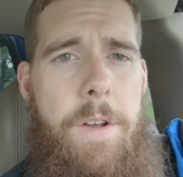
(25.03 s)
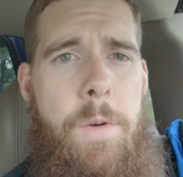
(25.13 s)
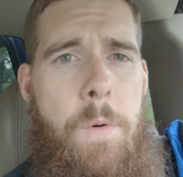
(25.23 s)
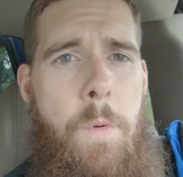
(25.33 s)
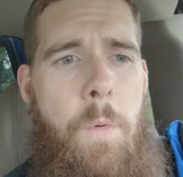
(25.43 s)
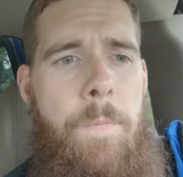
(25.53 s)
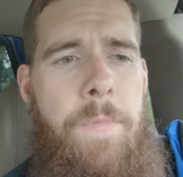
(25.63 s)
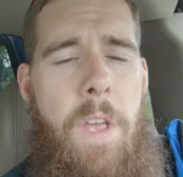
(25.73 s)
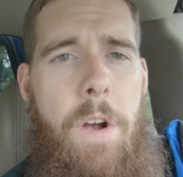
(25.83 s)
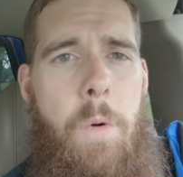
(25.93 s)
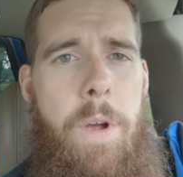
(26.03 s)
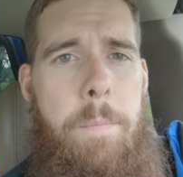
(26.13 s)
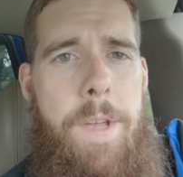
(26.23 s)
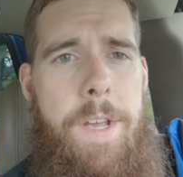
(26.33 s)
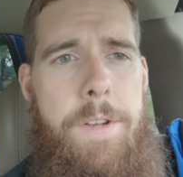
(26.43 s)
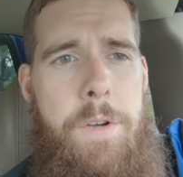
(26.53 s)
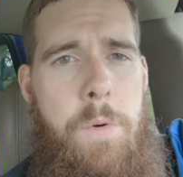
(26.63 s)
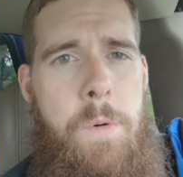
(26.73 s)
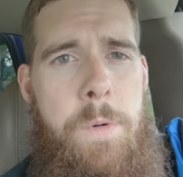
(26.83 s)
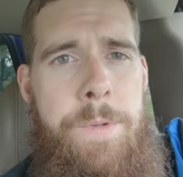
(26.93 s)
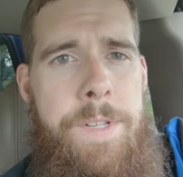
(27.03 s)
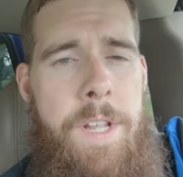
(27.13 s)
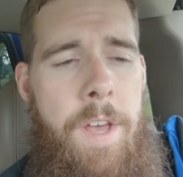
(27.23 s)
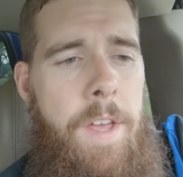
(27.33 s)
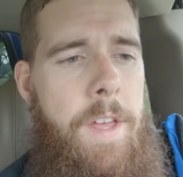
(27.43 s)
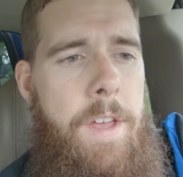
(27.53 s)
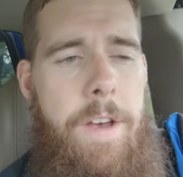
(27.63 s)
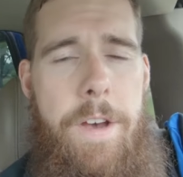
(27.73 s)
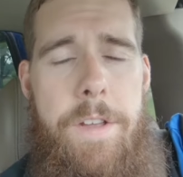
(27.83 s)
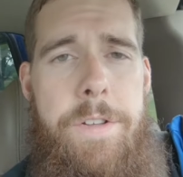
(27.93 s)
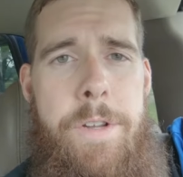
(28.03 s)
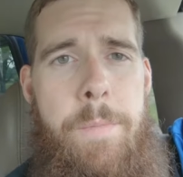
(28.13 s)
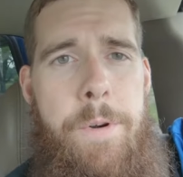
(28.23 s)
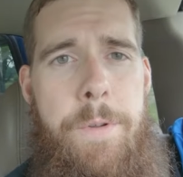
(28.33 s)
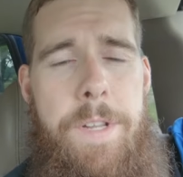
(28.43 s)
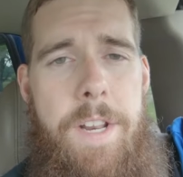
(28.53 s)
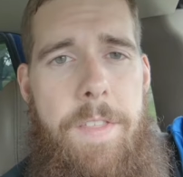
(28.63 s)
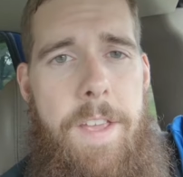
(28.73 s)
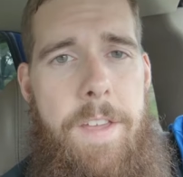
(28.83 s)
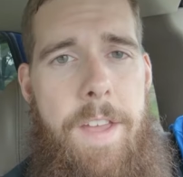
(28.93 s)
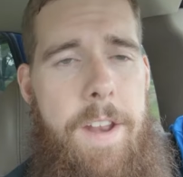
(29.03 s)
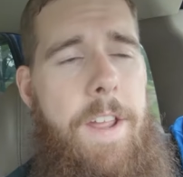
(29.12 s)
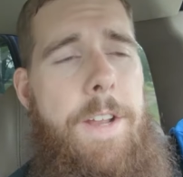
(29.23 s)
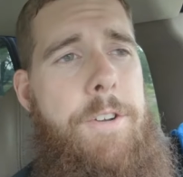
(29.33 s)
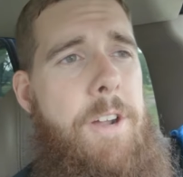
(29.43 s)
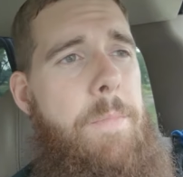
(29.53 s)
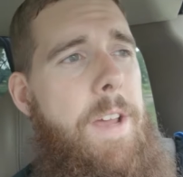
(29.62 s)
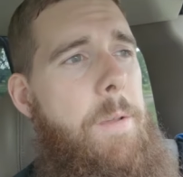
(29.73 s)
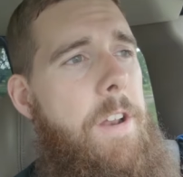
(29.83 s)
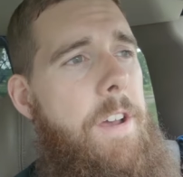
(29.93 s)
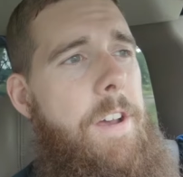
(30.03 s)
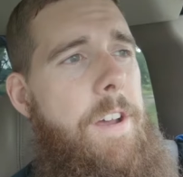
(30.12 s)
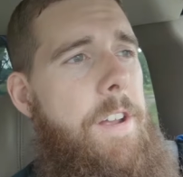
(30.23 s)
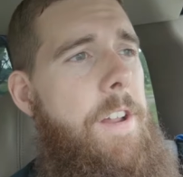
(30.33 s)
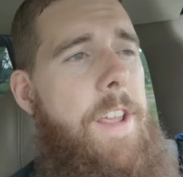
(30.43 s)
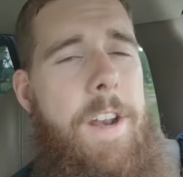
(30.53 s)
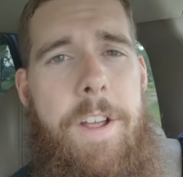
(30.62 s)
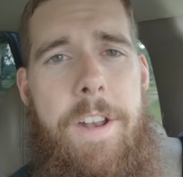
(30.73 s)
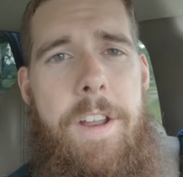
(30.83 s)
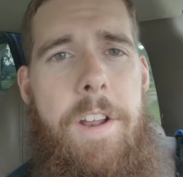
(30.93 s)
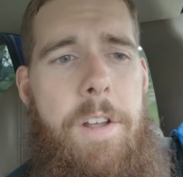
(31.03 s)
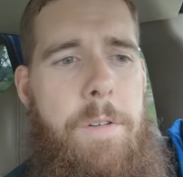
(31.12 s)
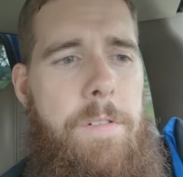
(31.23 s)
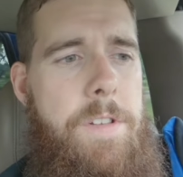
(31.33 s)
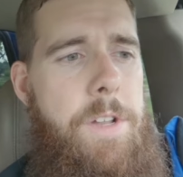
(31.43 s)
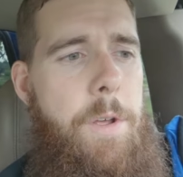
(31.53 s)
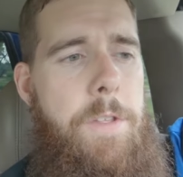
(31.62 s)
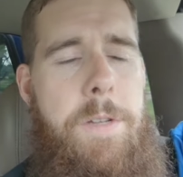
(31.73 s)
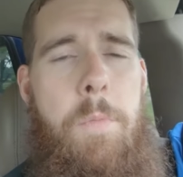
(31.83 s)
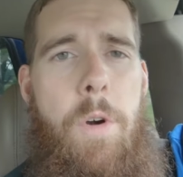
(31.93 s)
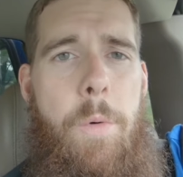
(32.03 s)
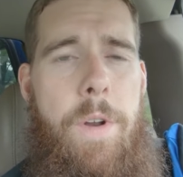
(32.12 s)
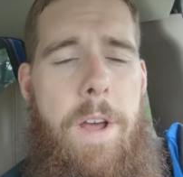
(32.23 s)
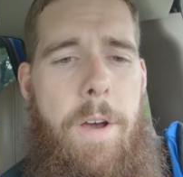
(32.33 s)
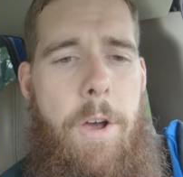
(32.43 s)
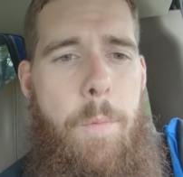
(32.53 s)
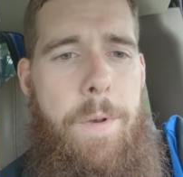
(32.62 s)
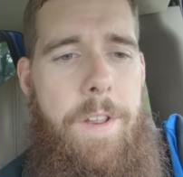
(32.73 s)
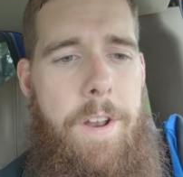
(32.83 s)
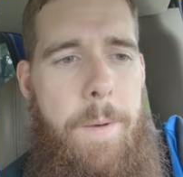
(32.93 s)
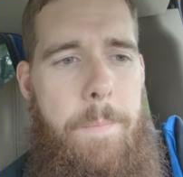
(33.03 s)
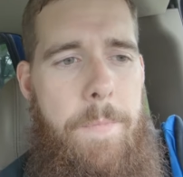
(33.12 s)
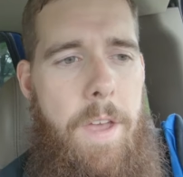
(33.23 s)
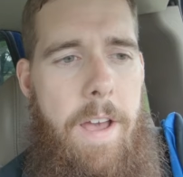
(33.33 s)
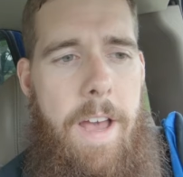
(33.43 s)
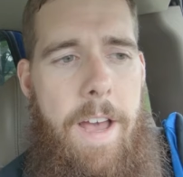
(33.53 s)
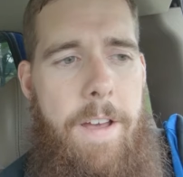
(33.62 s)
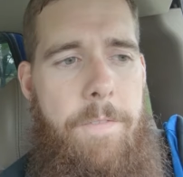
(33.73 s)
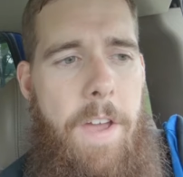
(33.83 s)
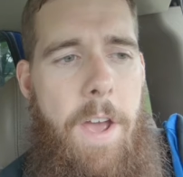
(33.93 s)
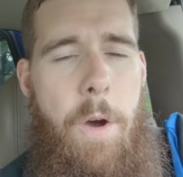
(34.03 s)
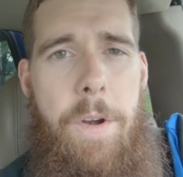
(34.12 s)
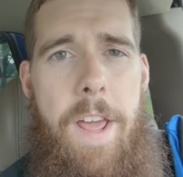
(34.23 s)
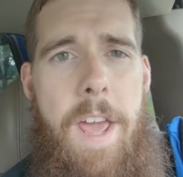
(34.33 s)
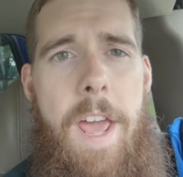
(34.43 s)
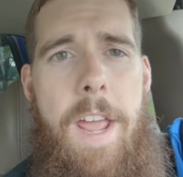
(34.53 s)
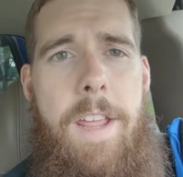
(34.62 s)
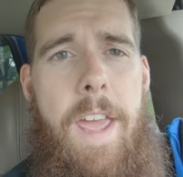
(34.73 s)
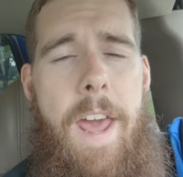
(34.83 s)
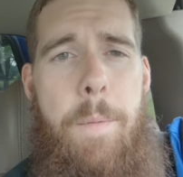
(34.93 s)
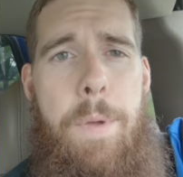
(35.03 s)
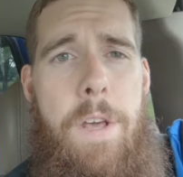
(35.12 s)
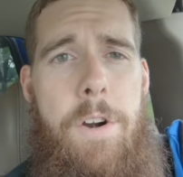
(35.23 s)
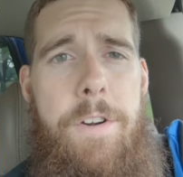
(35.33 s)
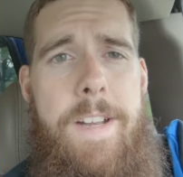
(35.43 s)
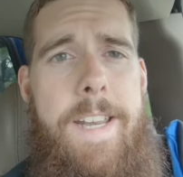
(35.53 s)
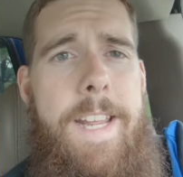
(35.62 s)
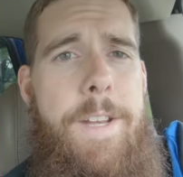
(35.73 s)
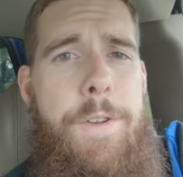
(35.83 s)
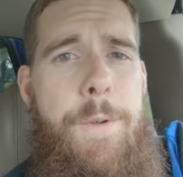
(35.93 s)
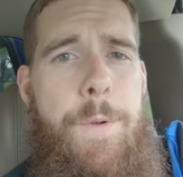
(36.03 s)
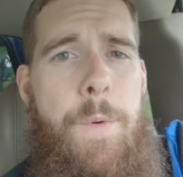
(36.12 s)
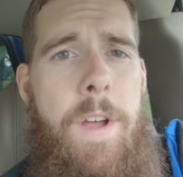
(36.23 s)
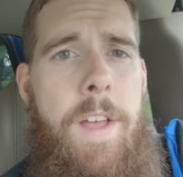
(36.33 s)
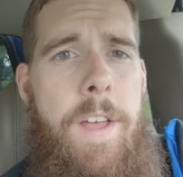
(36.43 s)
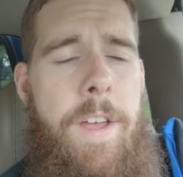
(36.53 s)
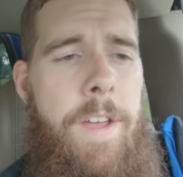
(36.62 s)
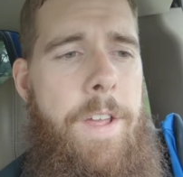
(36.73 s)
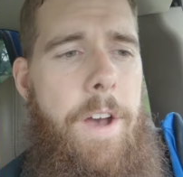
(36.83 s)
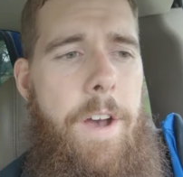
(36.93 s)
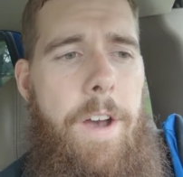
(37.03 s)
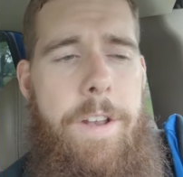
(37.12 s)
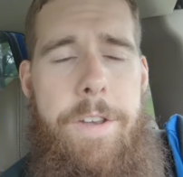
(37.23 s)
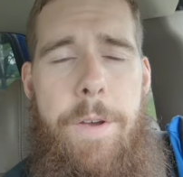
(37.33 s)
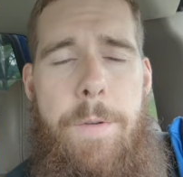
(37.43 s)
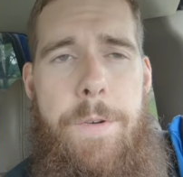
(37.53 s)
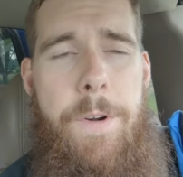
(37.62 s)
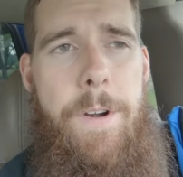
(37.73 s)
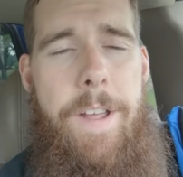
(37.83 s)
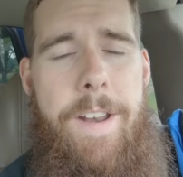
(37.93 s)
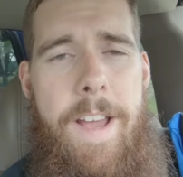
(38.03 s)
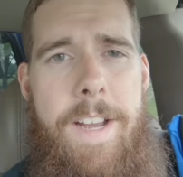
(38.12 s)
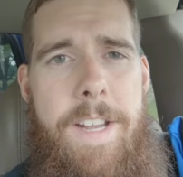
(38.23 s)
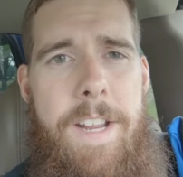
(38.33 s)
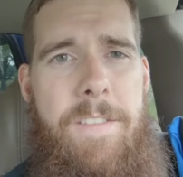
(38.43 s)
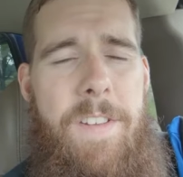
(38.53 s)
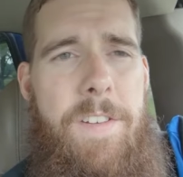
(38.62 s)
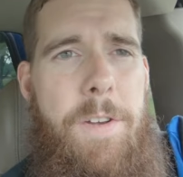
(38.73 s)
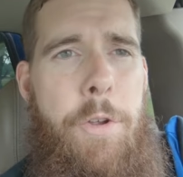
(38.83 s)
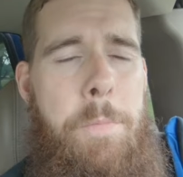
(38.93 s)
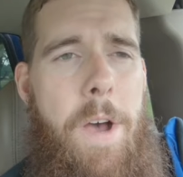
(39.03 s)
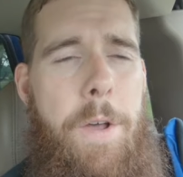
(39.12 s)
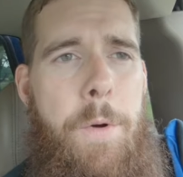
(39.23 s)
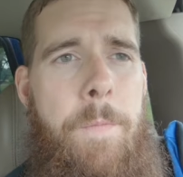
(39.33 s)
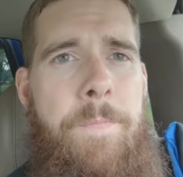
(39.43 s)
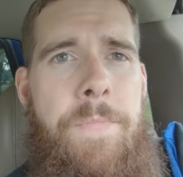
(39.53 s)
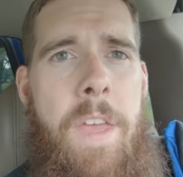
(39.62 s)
cool equipment, tools, Subarus, anything of that nature I might could get a good deal on. So this morning when I opened it up, I found a Caterpillar D2 Dozer, a 1952 model.